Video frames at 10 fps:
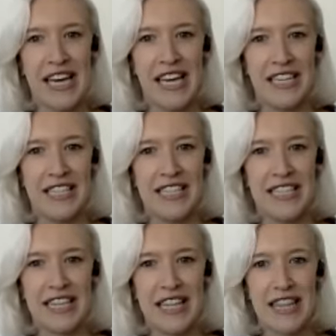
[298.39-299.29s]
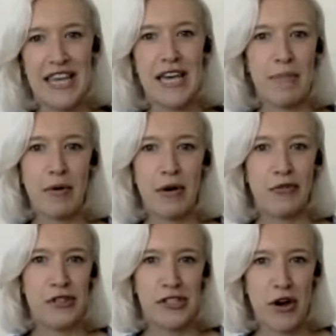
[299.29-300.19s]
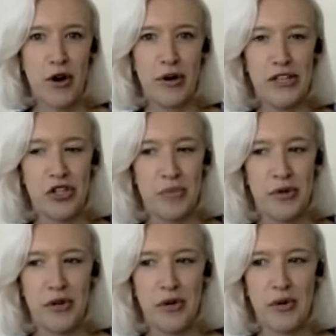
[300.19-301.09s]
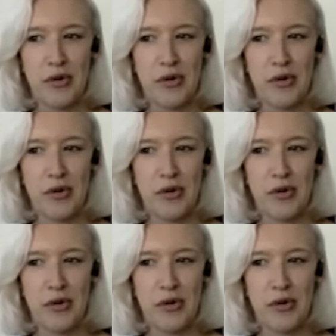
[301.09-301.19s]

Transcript: and thinking about my voice as a whole instrument.